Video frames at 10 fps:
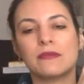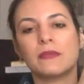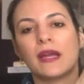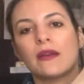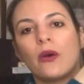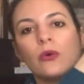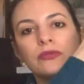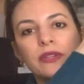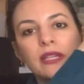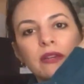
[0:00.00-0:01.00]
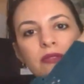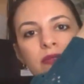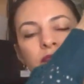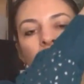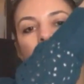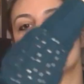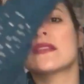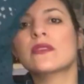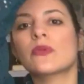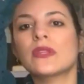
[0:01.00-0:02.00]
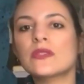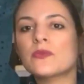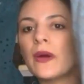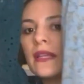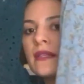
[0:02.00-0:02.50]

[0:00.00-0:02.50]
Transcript: my old videos. So this one